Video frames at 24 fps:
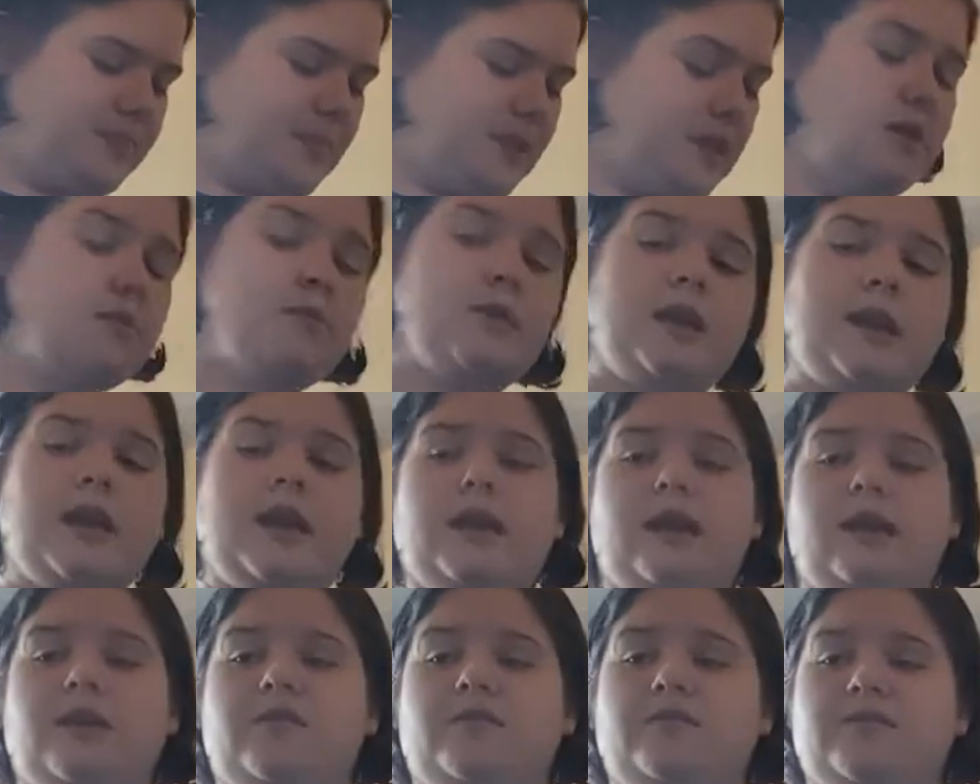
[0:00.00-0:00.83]

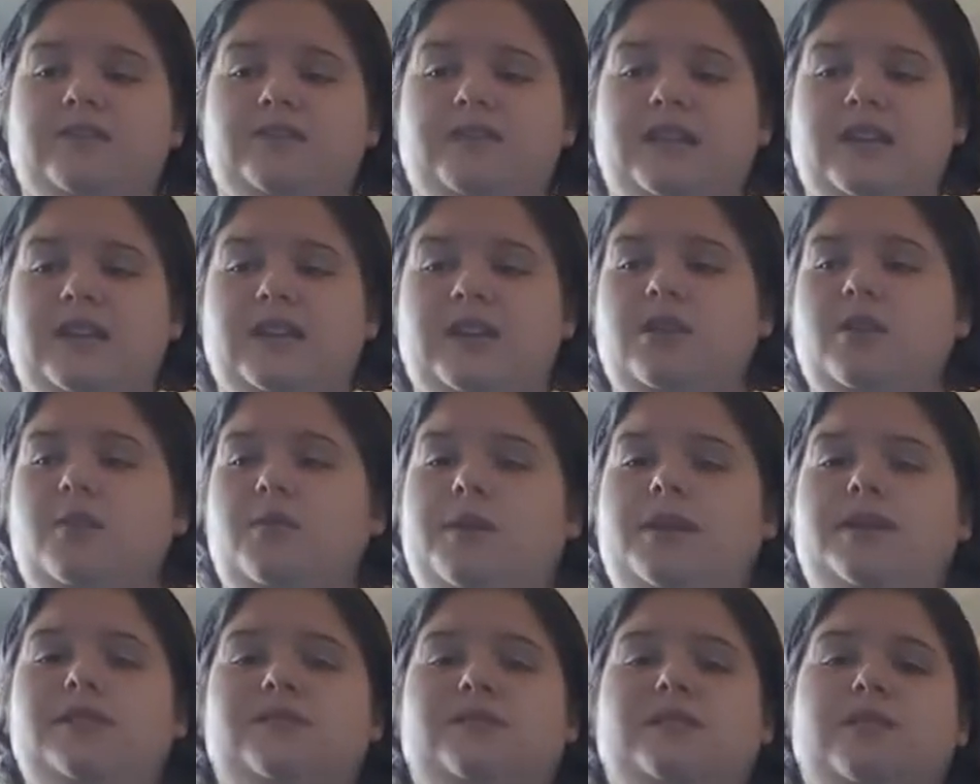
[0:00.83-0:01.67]
Yeah, and obviously you know
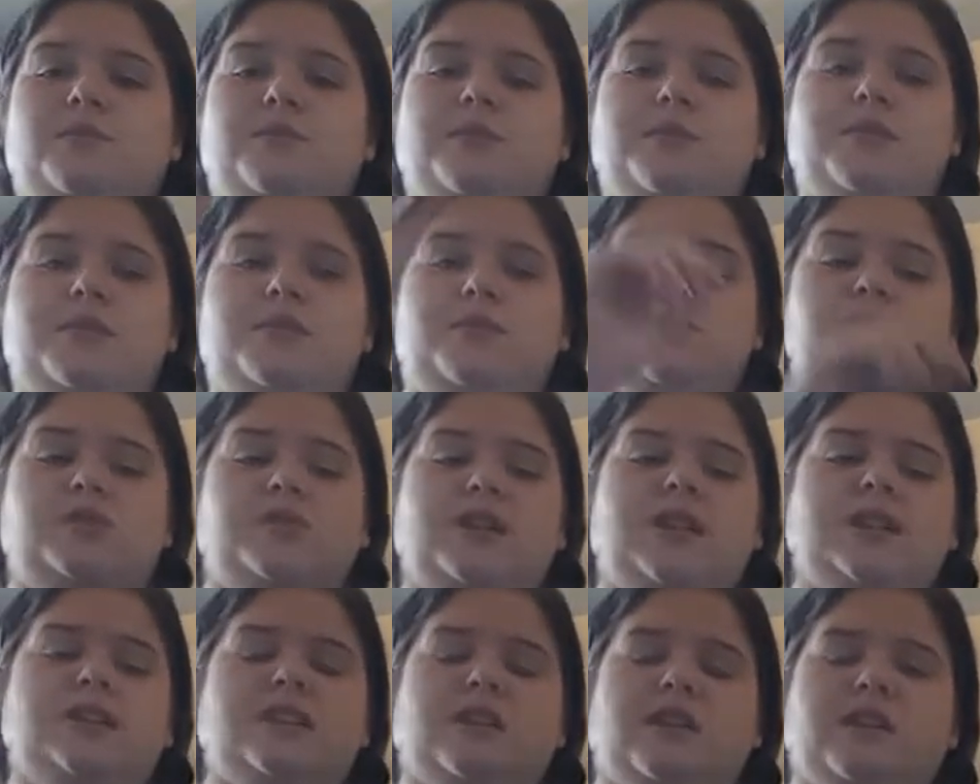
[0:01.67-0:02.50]
when it's done, when you
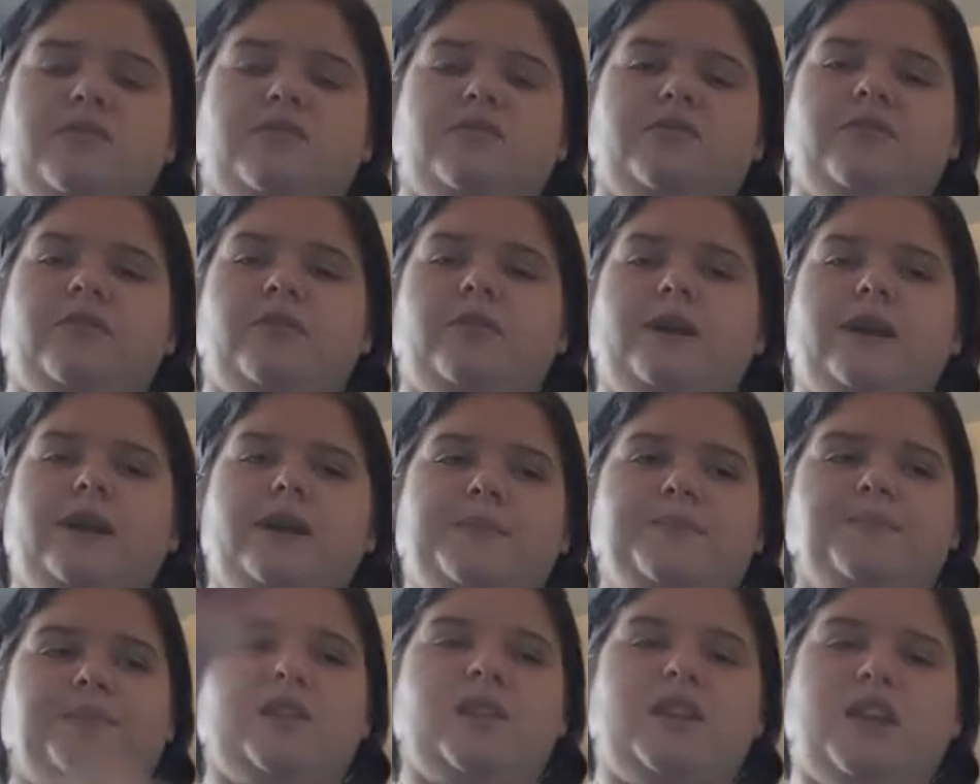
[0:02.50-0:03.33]
stick something through it
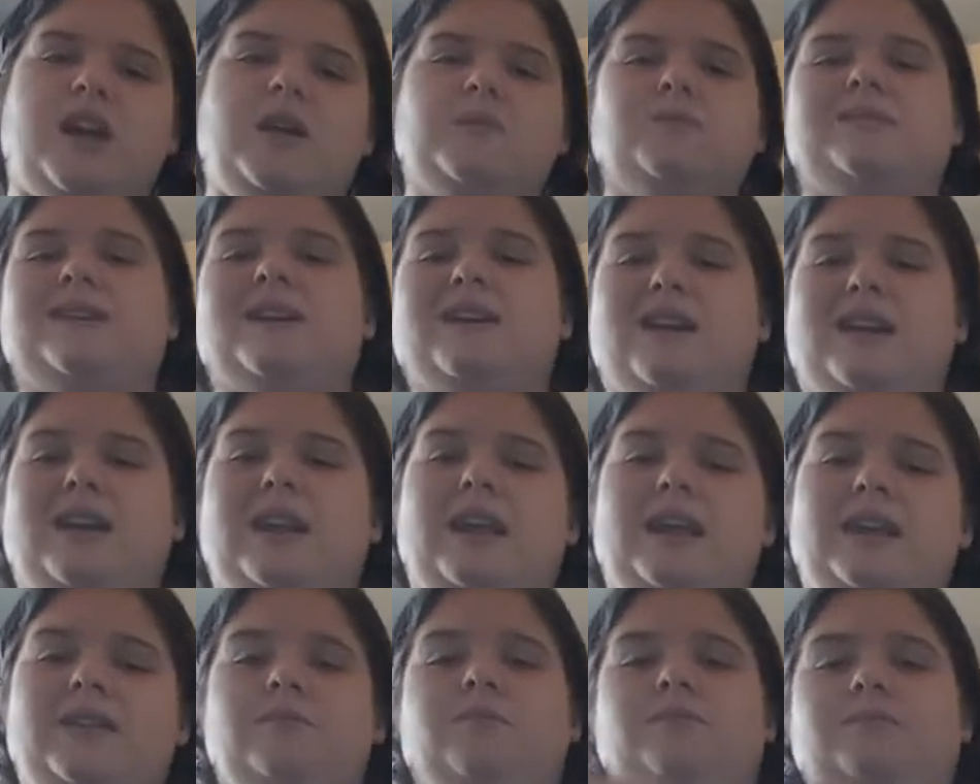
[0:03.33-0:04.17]
and it comes out
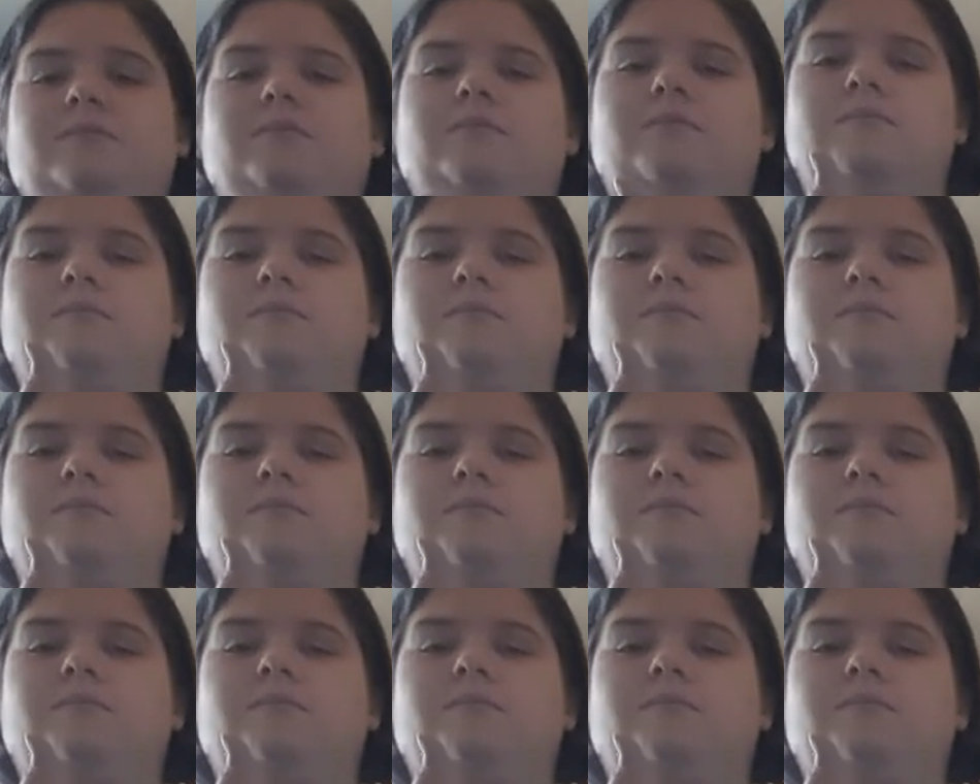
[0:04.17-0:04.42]
clean.